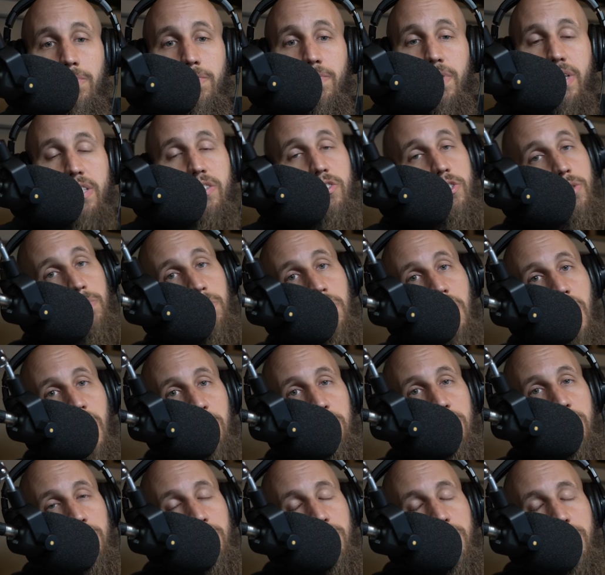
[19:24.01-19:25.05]
fix your
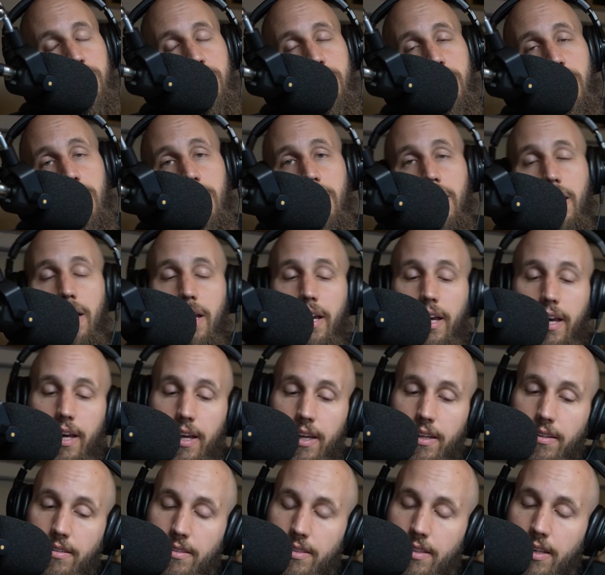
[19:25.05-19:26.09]
problems
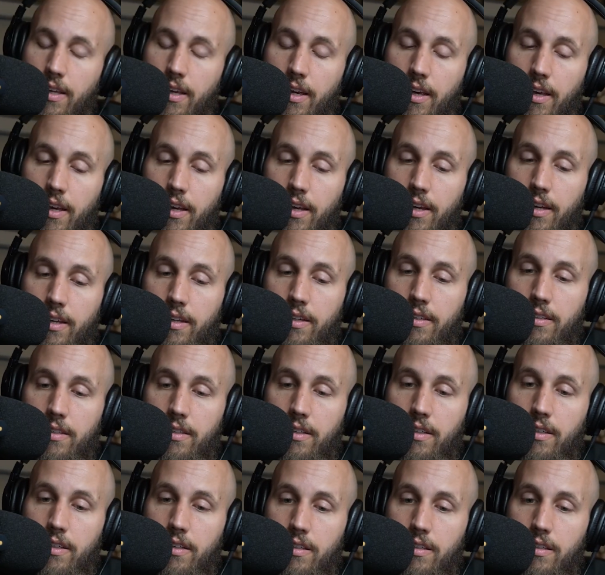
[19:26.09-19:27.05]
and can